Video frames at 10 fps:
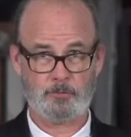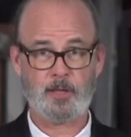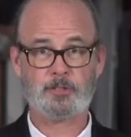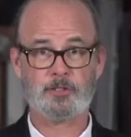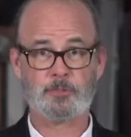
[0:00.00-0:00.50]
your
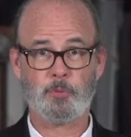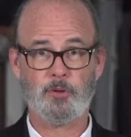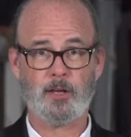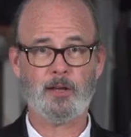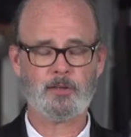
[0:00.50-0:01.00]
fancy
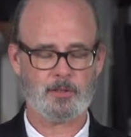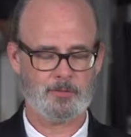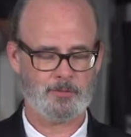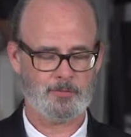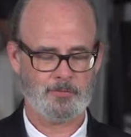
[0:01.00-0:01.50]
spoon out,
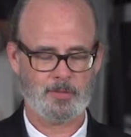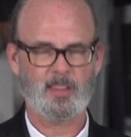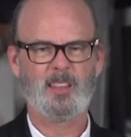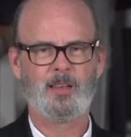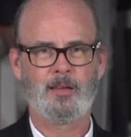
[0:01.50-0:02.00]

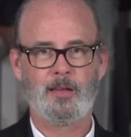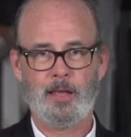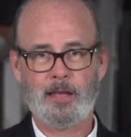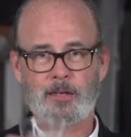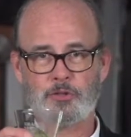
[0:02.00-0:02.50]

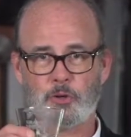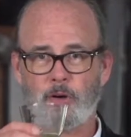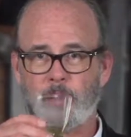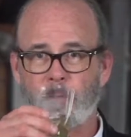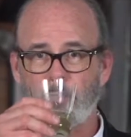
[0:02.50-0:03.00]
and
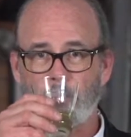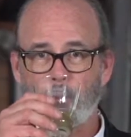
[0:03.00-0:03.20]
enjoy.